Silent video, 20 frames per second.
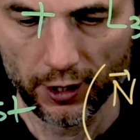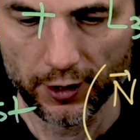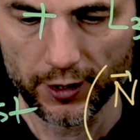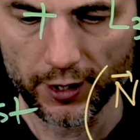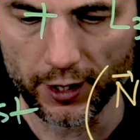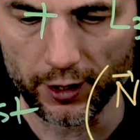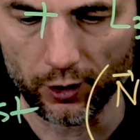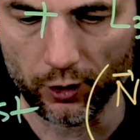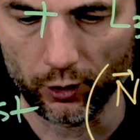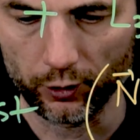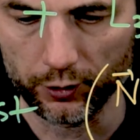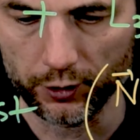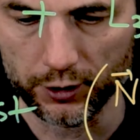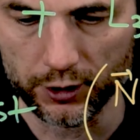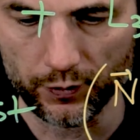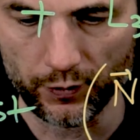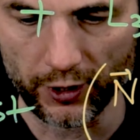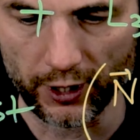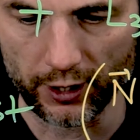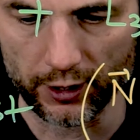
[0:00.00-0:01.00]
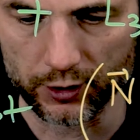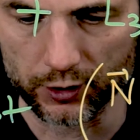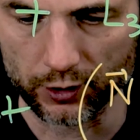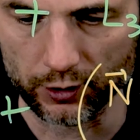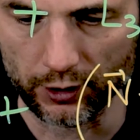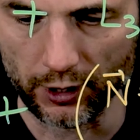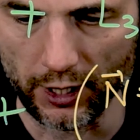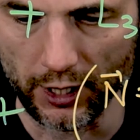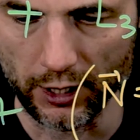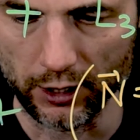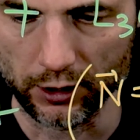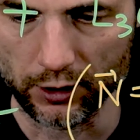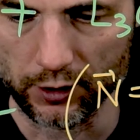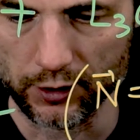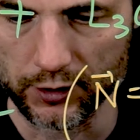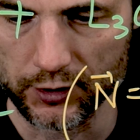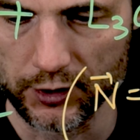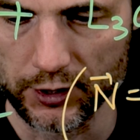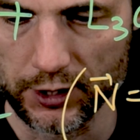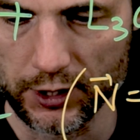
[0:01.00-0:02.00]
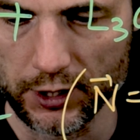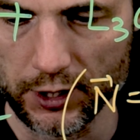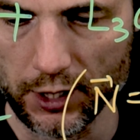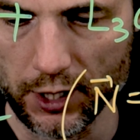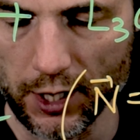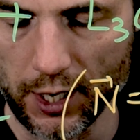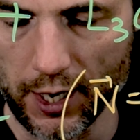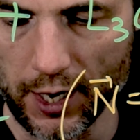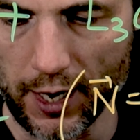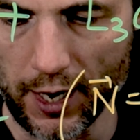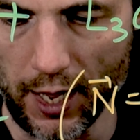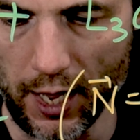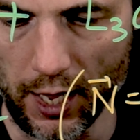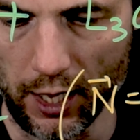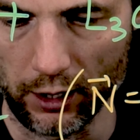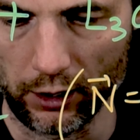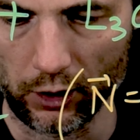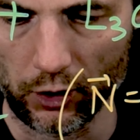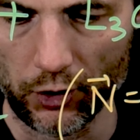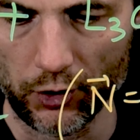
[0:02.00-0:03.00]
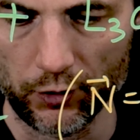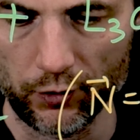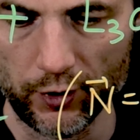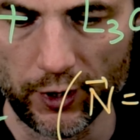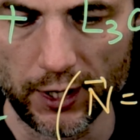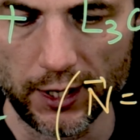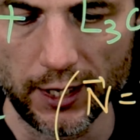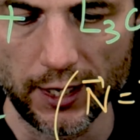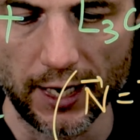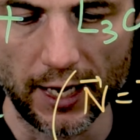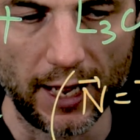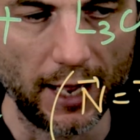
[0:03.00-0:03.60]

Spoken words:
that only depends on Lz, L3,